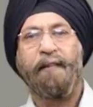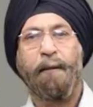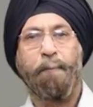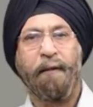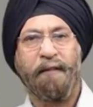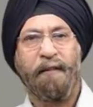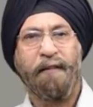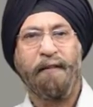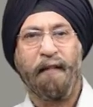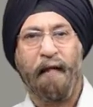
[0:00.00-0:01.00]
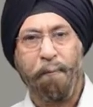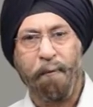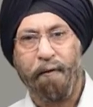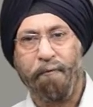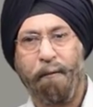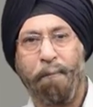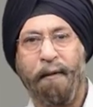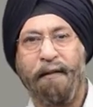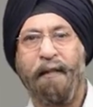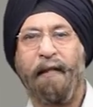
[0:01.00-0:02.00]
depressants calm down the
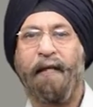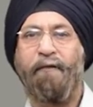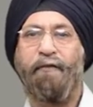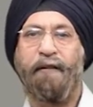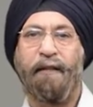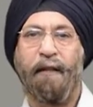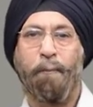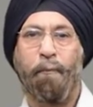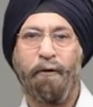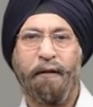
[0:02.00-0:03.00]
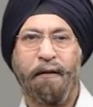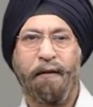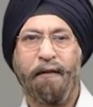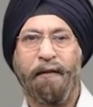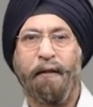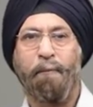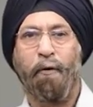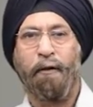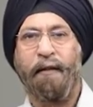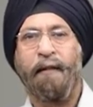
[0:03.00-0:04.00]
mental and physical processes in
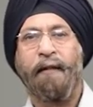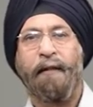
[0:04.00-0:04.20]
body,